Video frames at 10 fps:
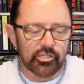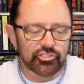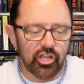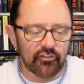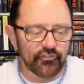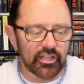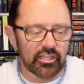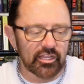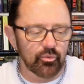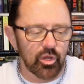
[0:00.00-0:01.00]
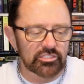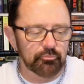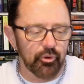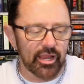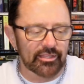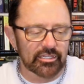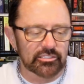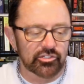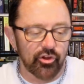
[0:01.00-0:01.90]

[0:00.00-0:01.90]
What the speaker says: John Feely had once bragged that his